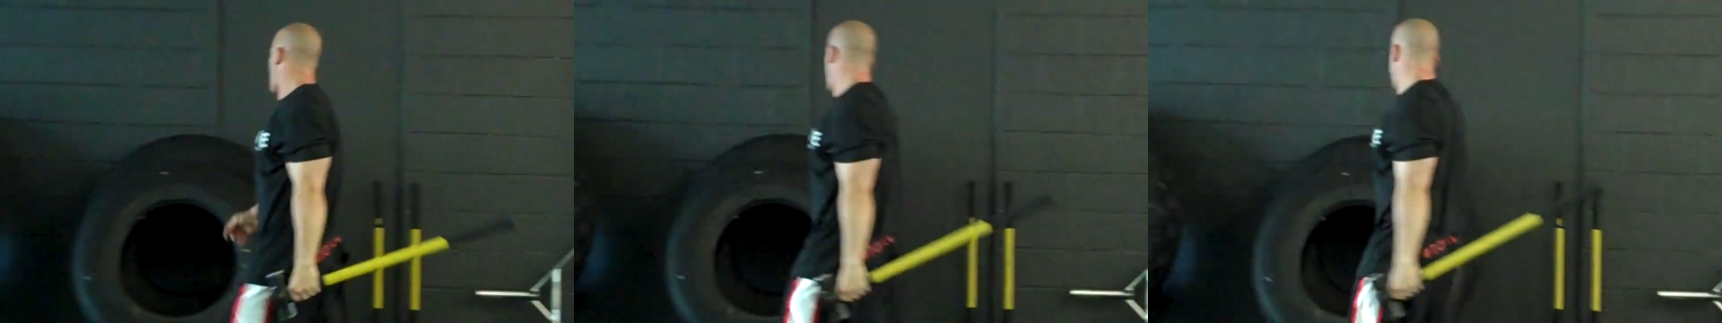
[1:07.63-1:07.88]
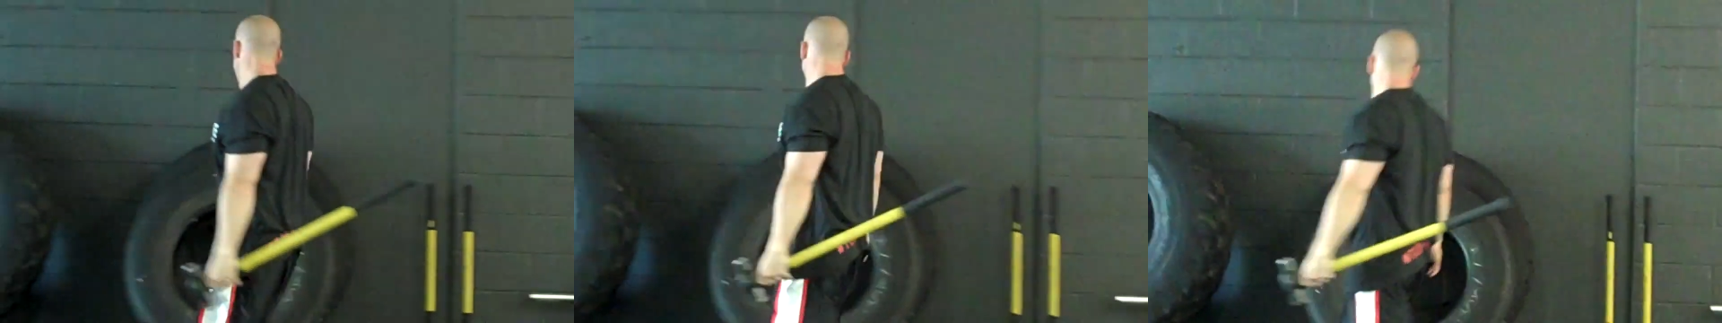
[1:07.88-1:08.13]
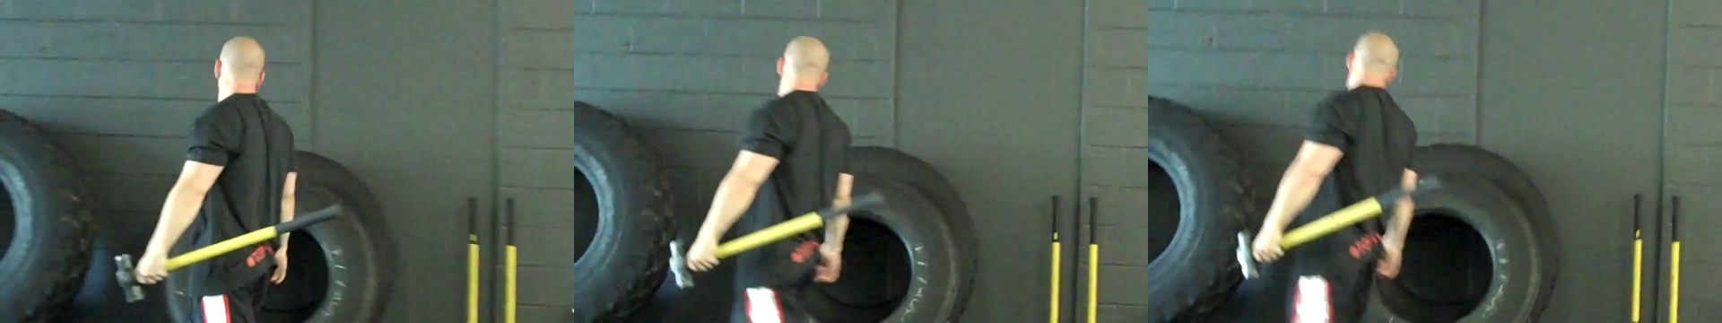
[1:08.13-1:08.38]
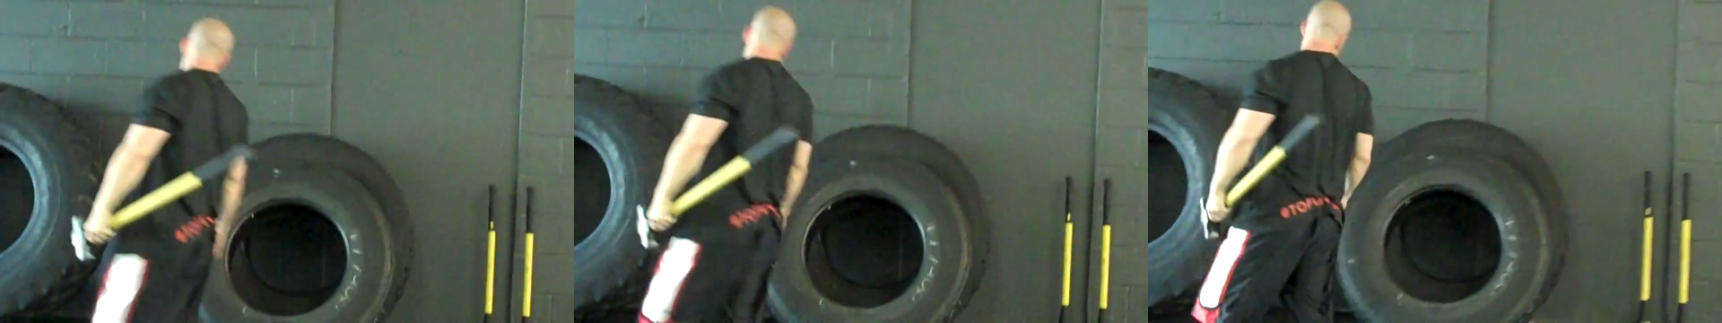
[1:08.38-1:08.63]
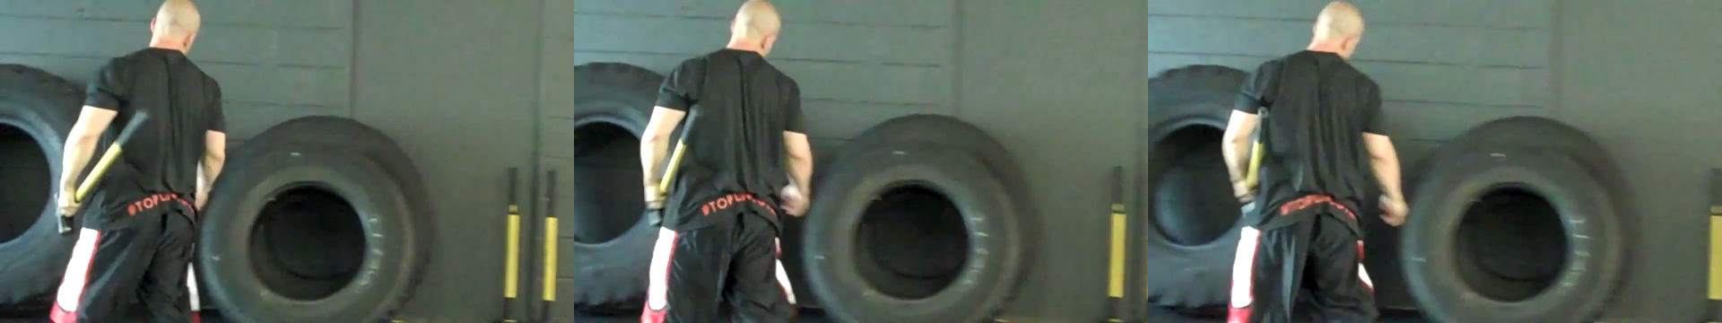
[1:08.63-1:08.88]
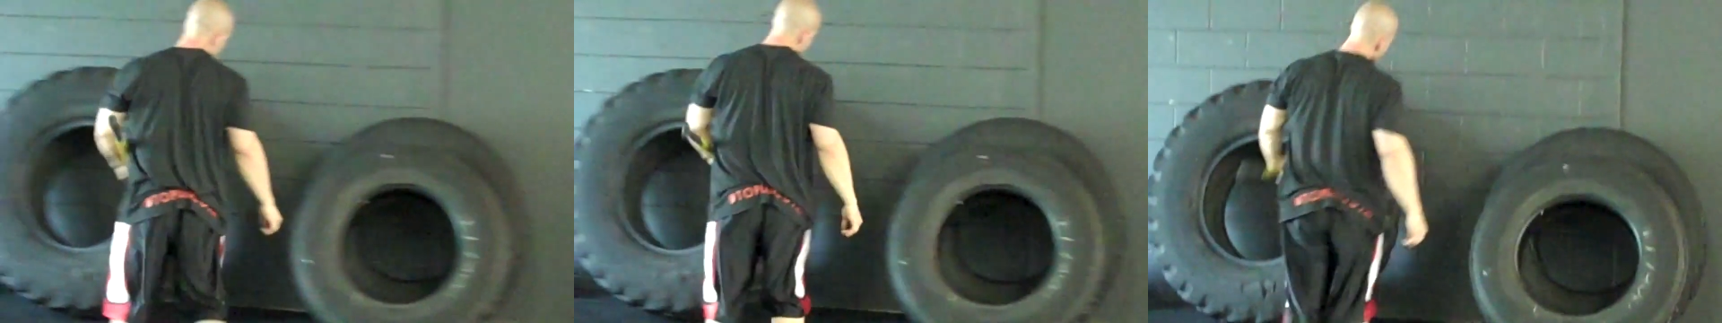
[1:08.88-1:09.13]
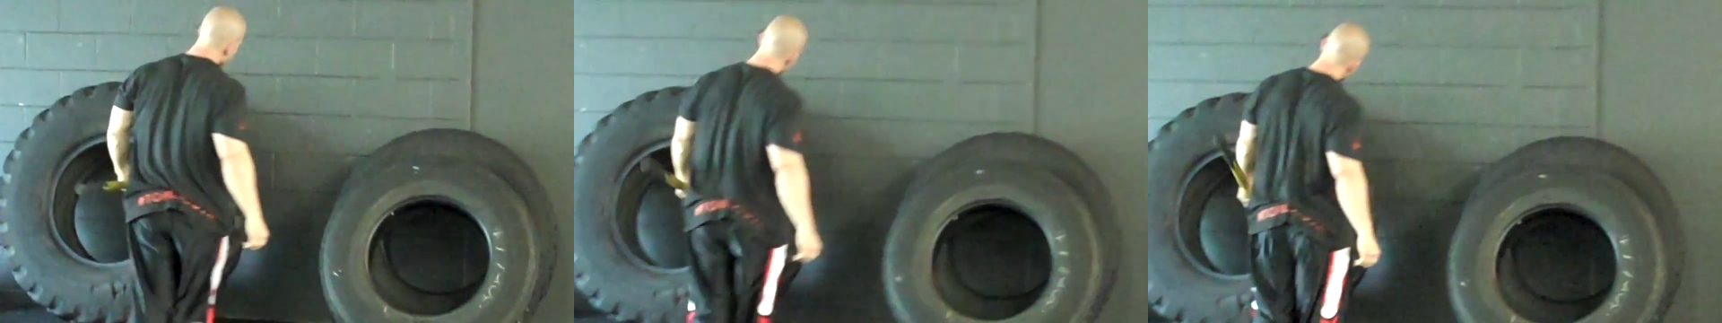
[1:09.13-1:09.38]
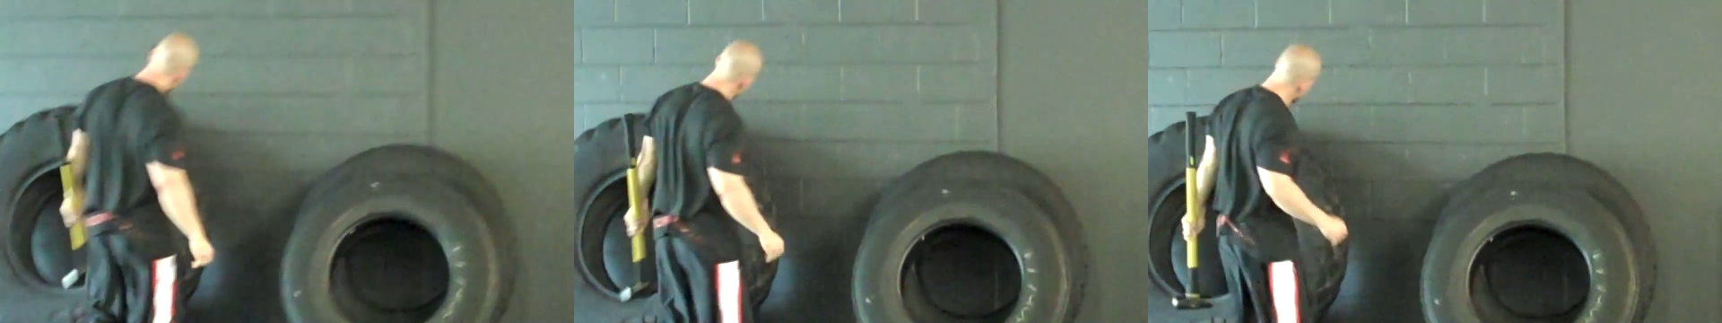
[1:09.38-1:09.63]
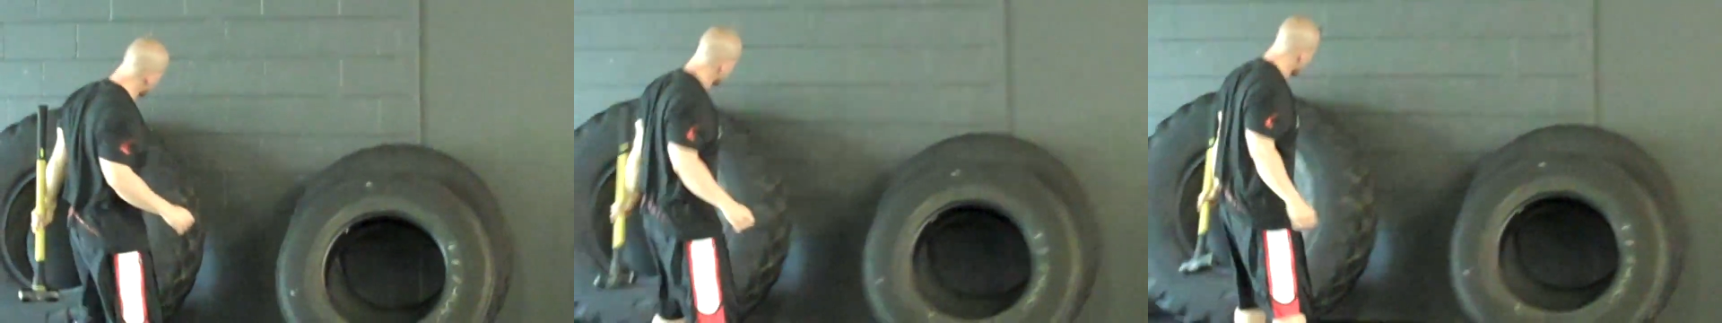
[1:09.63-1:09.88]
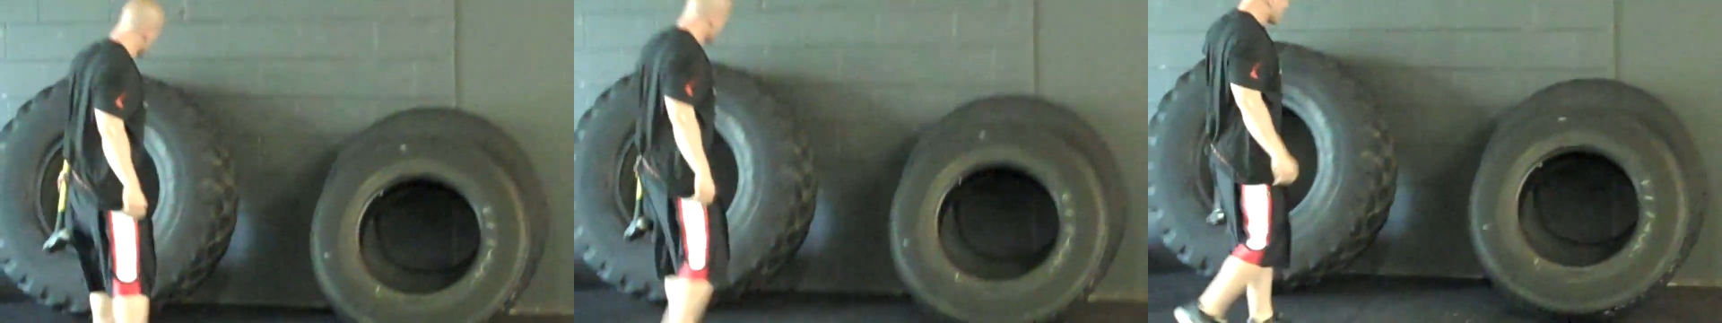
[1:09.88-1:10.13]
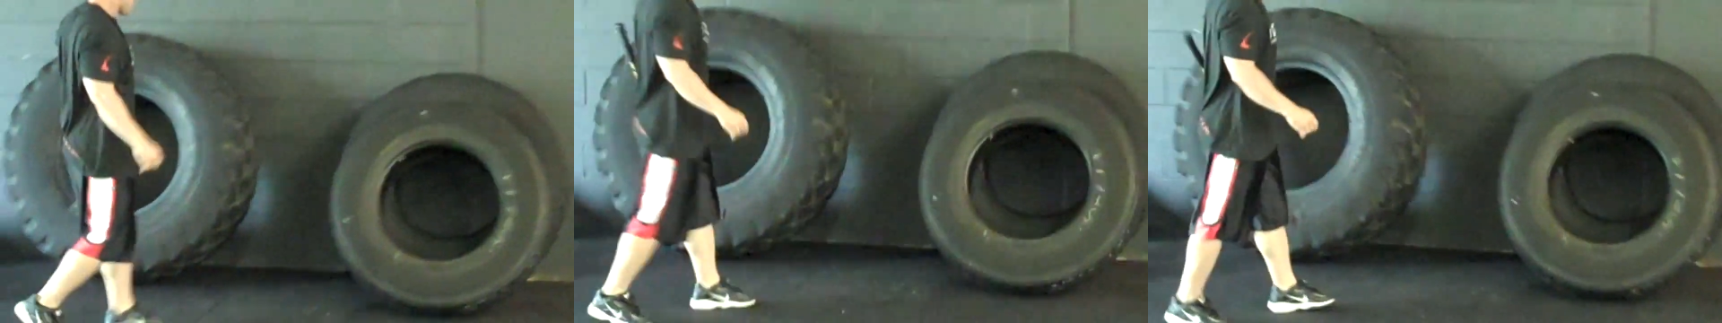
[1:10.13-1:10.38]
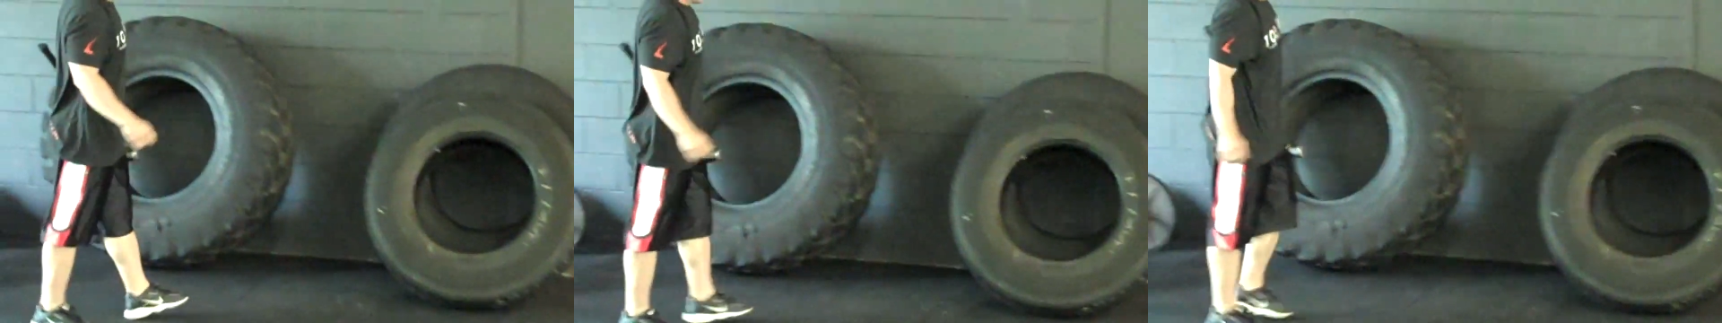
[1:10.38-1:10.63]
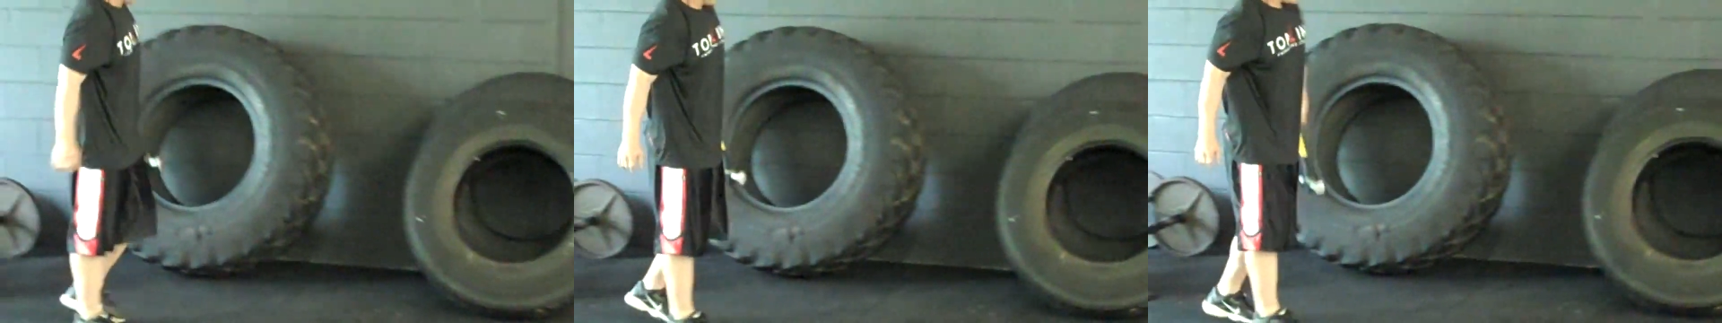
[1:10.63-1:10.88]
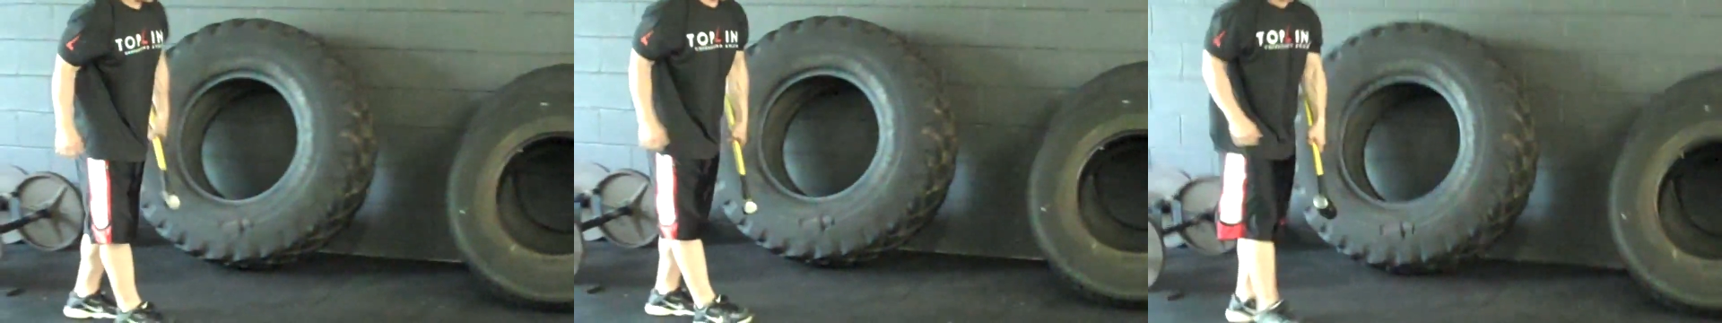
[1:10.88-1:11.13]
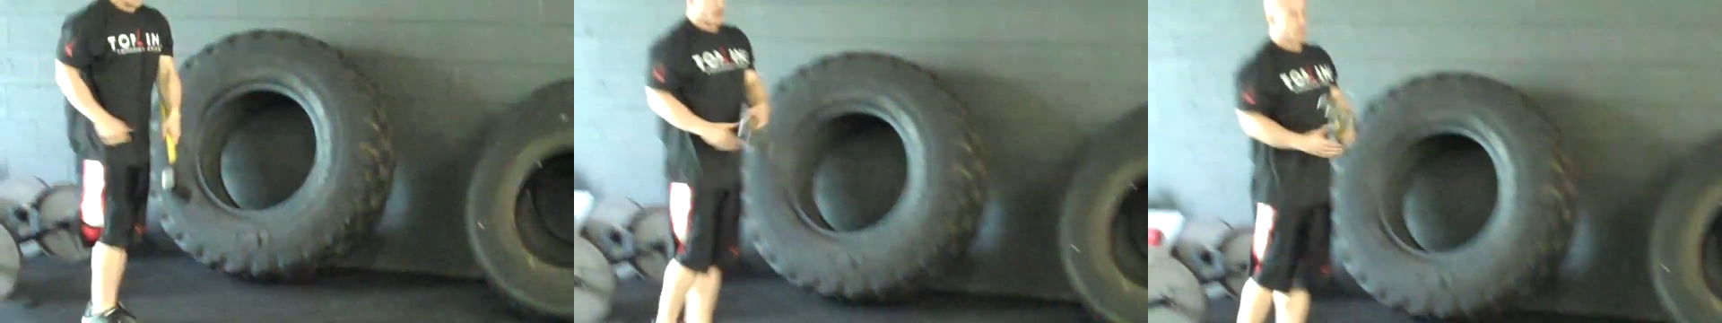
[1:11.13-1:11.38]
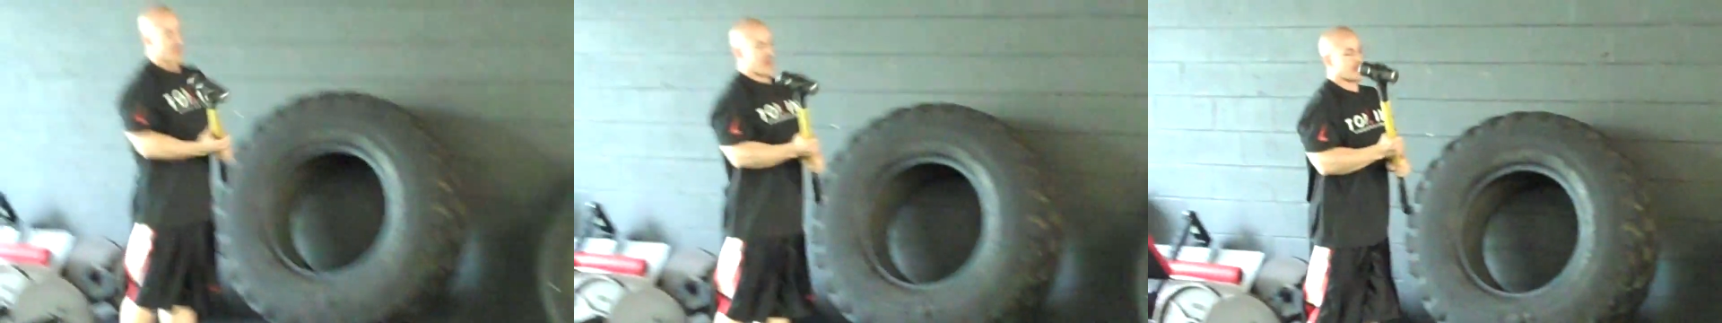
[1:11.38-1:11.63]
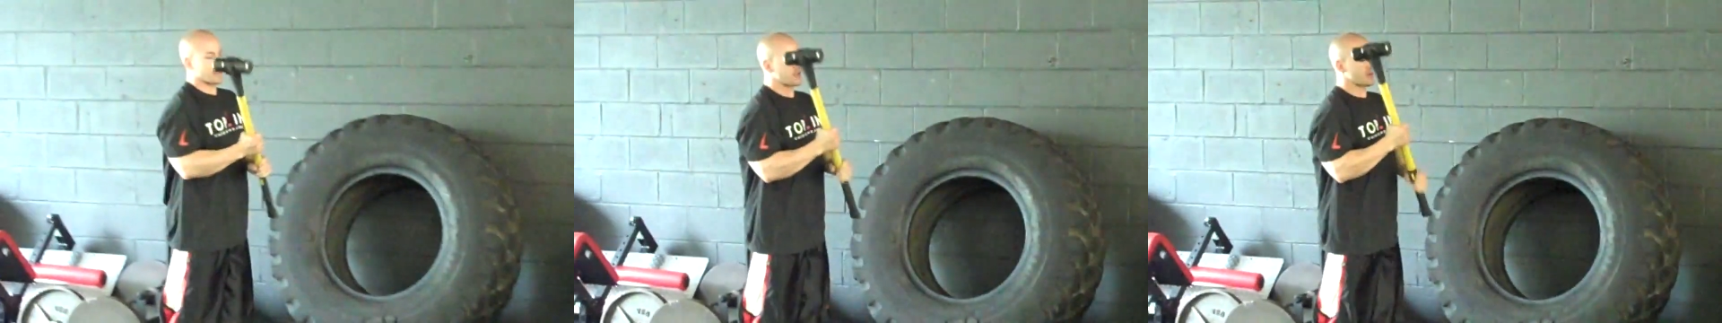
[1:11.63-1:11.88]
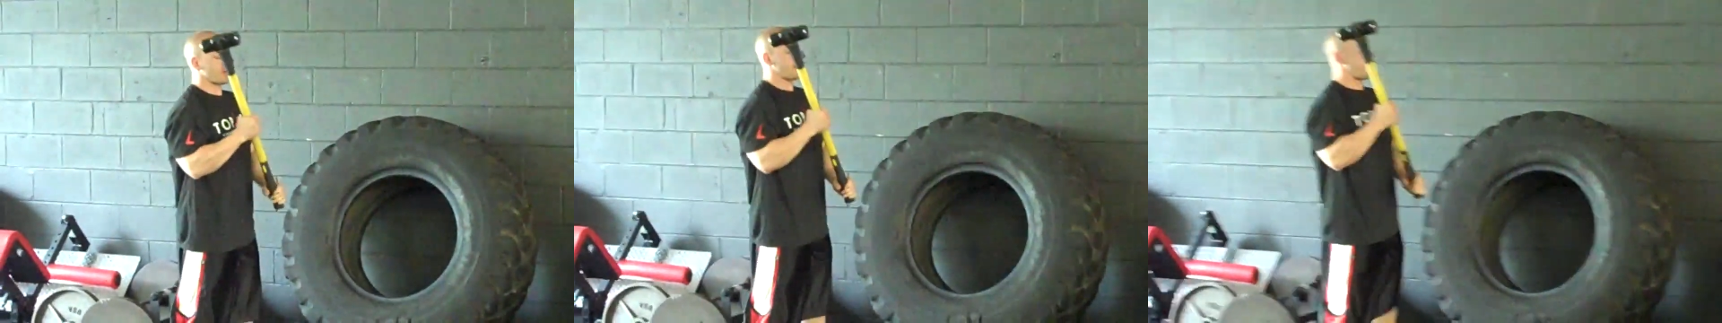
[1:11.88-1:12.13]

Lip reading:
(no speaker visible)